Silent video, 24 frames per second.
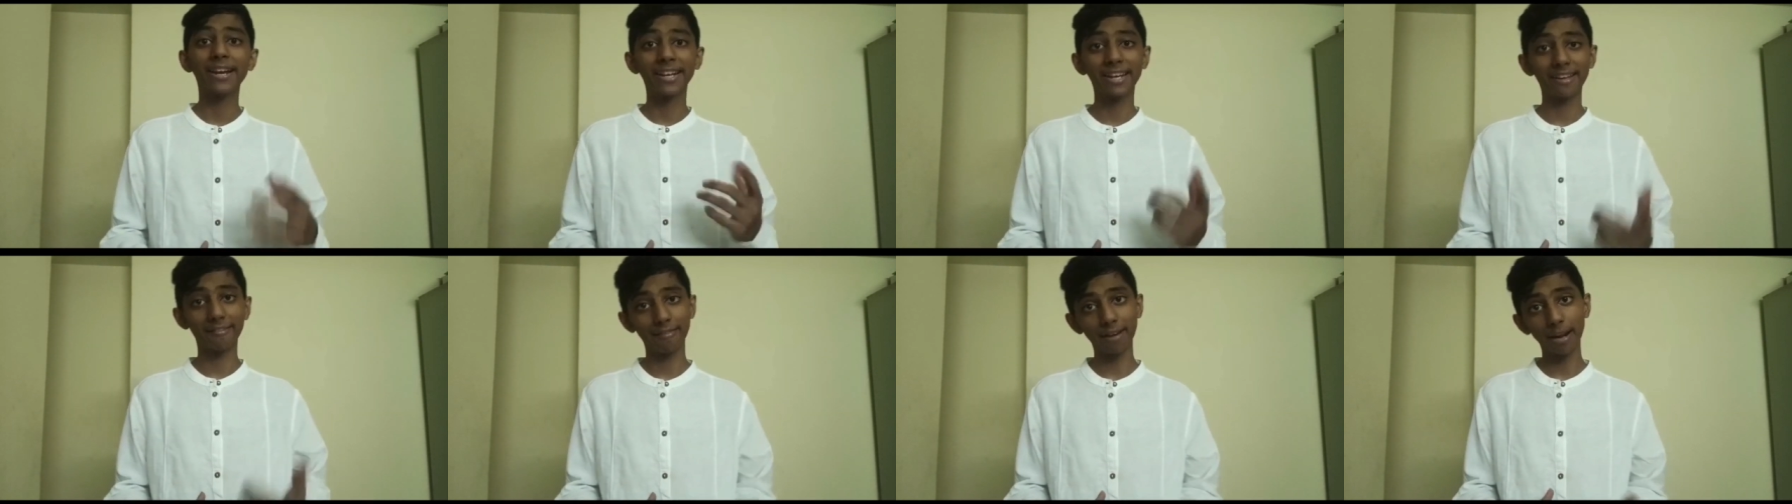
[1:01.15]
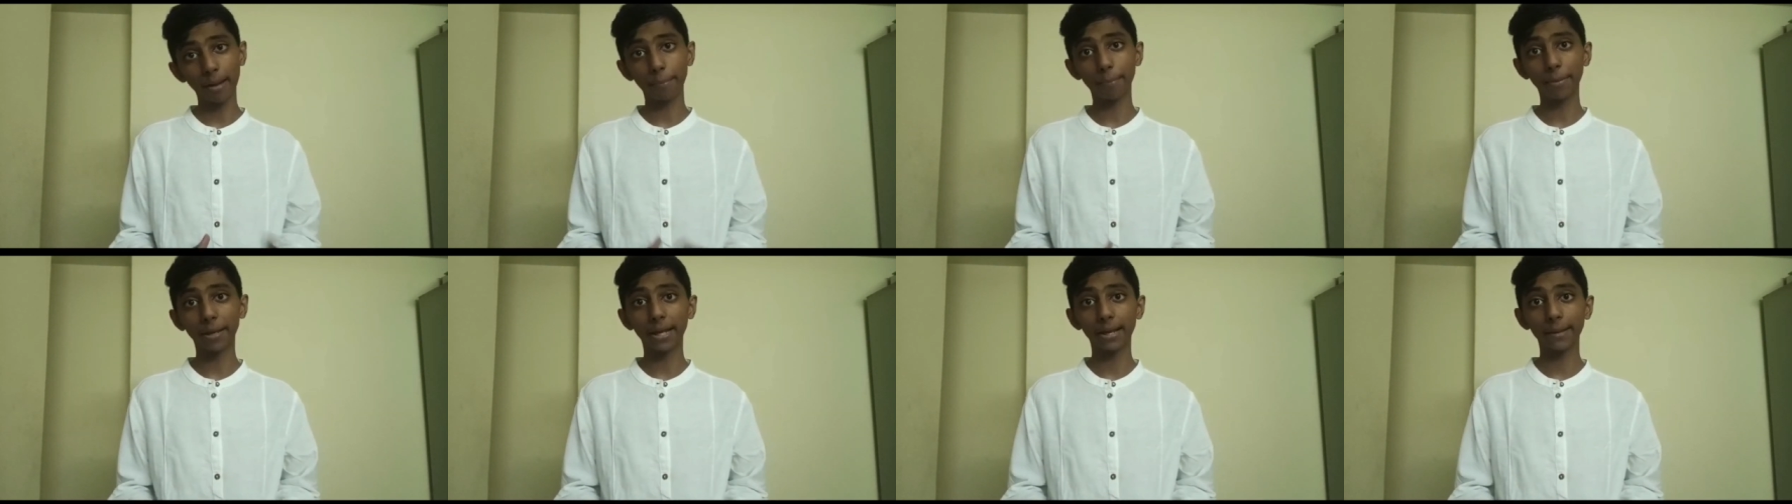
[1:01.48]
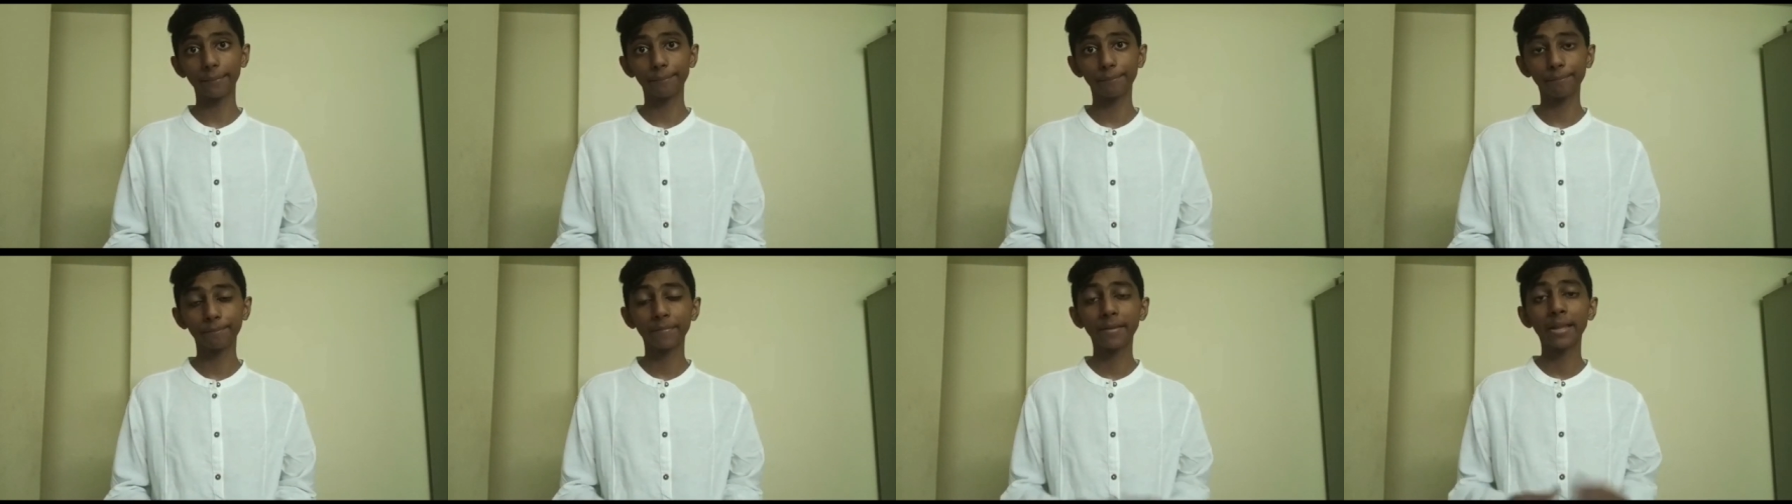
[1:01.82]
developing,
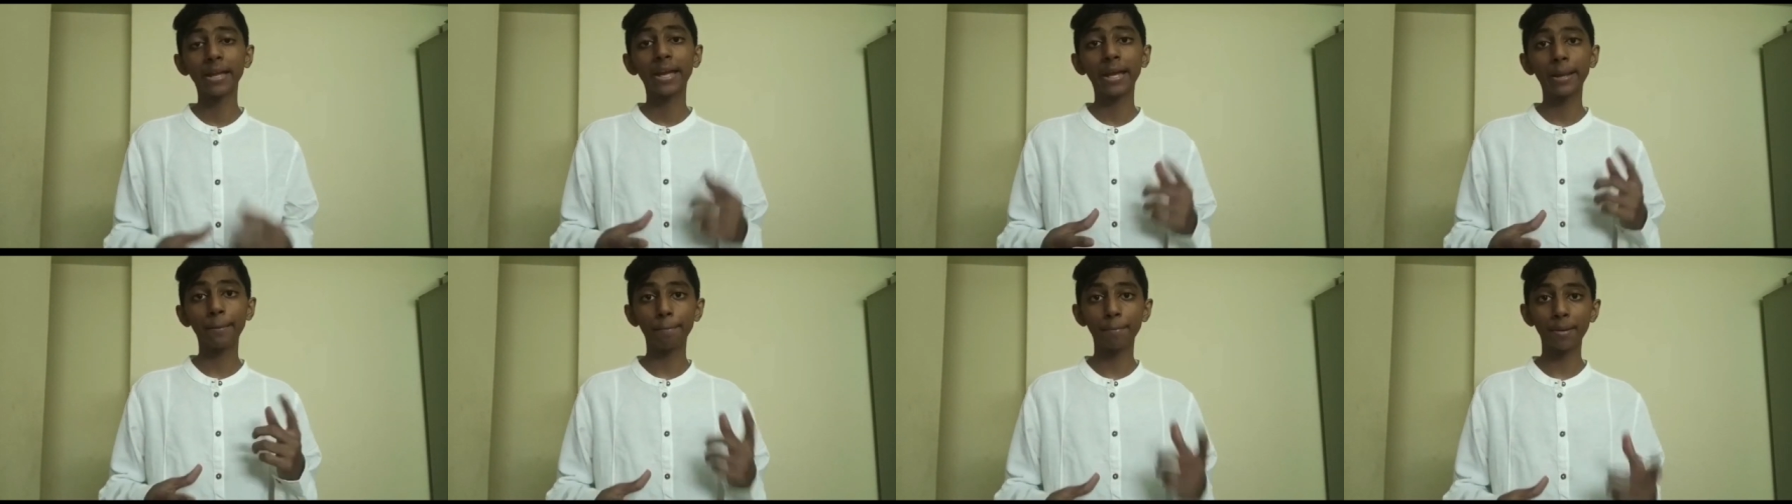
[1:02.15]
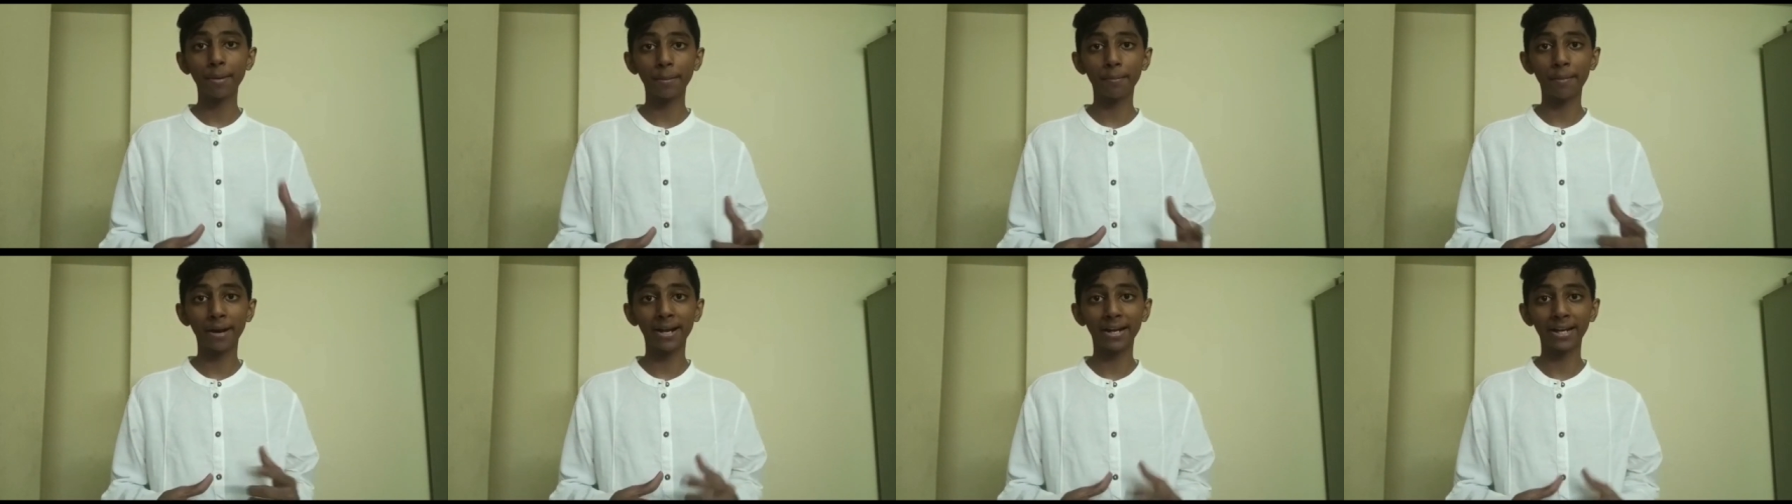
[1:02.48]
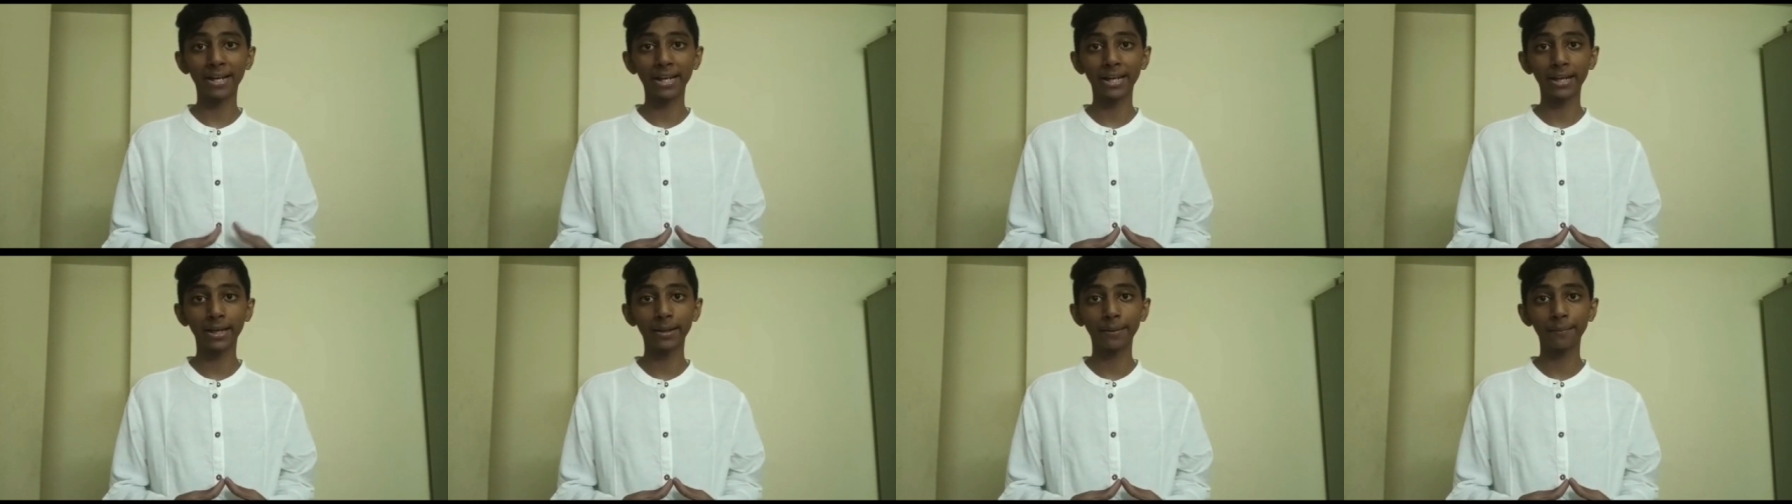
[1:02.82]

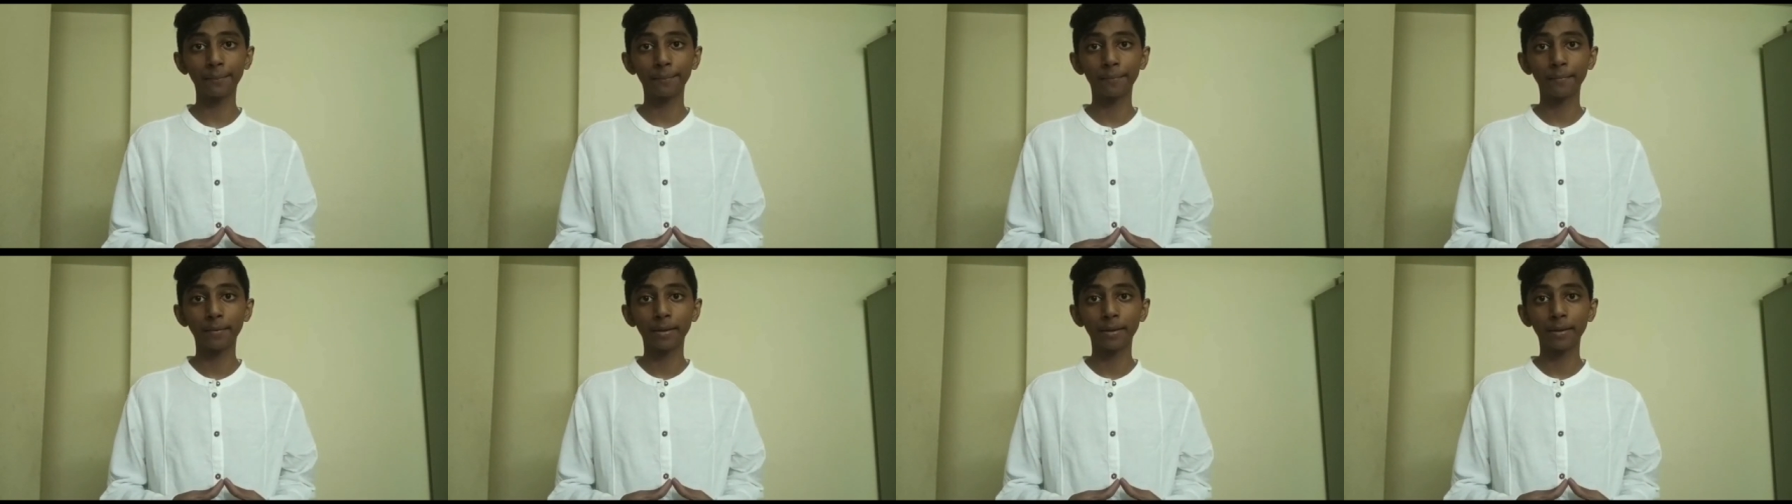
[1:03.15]
implementing,